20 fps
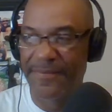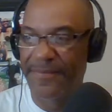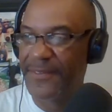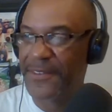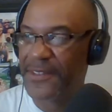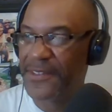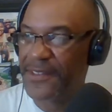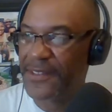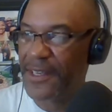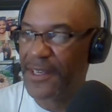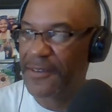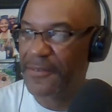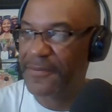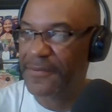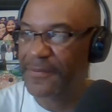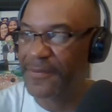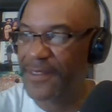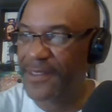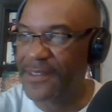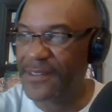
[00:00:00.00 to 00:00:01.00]
Good
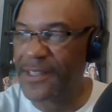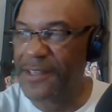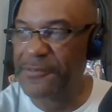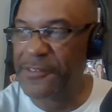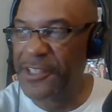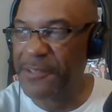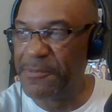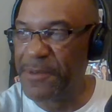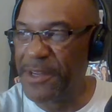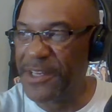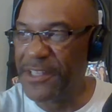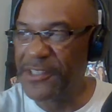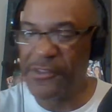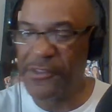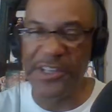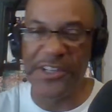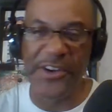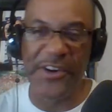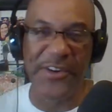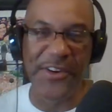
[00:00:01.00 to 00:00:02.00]
stuff, G Money.
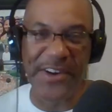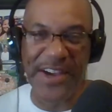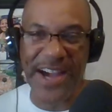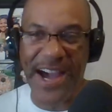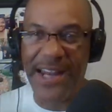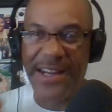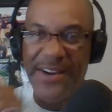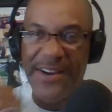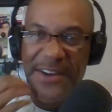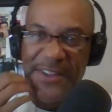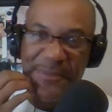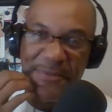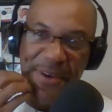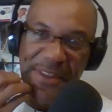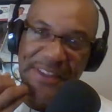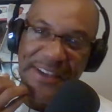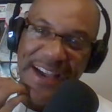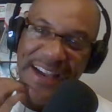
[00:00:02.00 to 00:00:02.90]
Dre Dog, holler at us, brother.